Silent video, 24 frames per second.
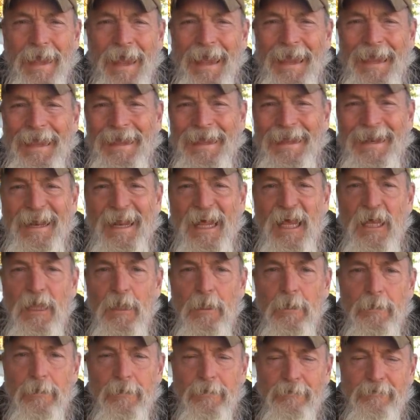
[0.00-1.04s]
an
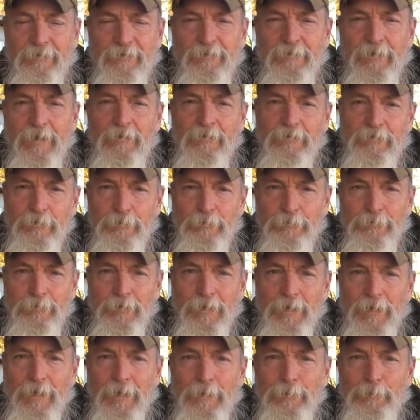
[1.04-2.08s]
extensive
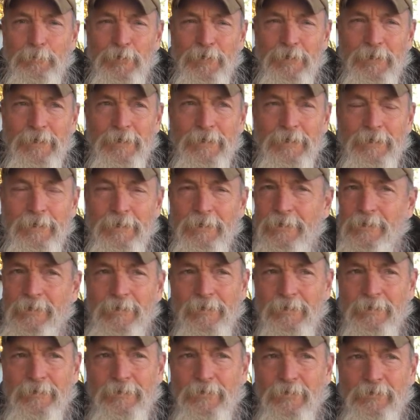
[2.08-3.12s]
library.
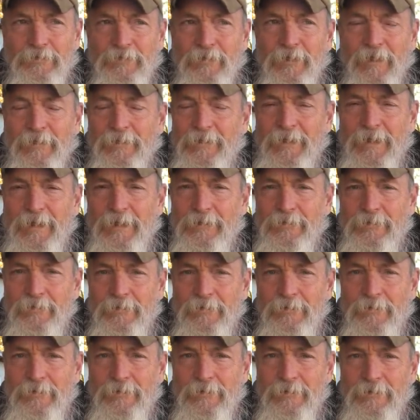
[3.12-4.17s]
There's nothing out
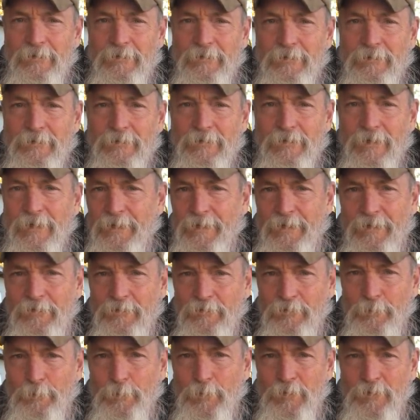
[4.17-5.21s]
there like
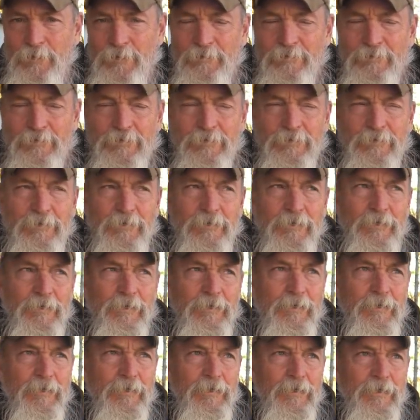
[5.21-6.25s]
his books.
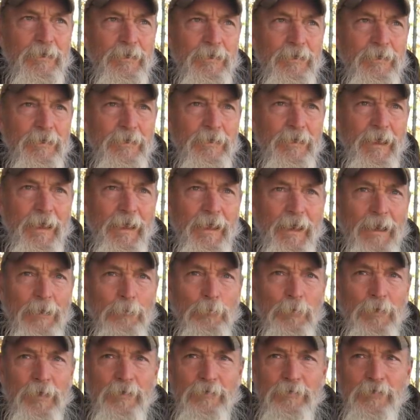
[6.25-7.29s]
Uh, and I
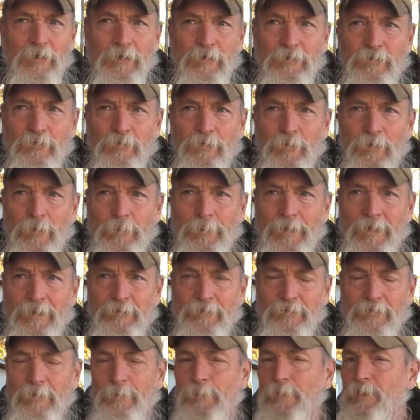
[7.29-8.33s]
want to talk to you about
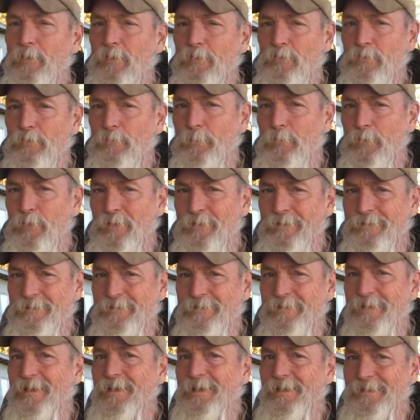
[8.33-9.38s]
some of those
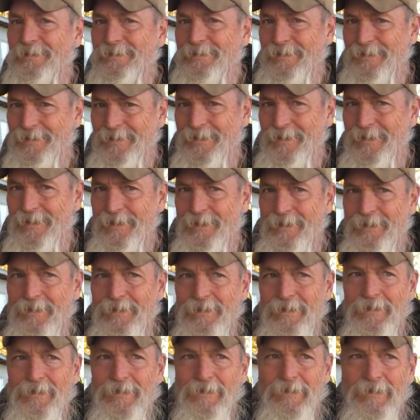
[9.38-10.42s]
books today
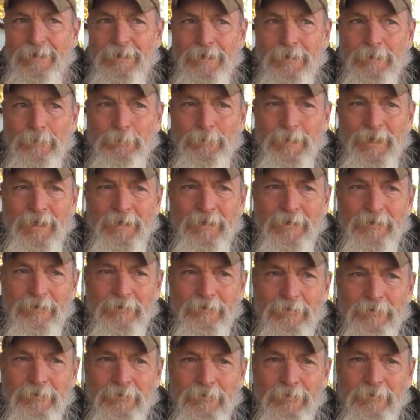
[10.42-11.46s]
uh,
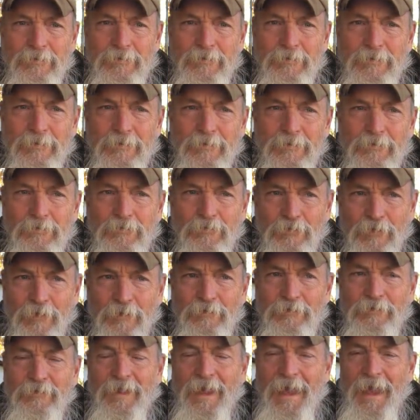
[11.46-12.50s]
because
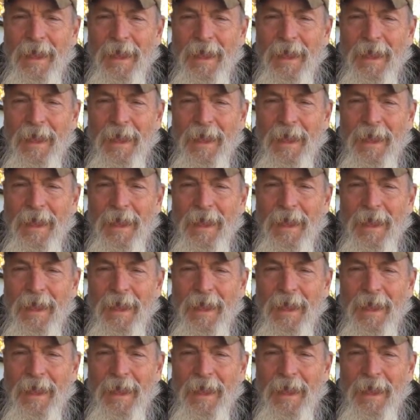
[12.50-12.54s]
just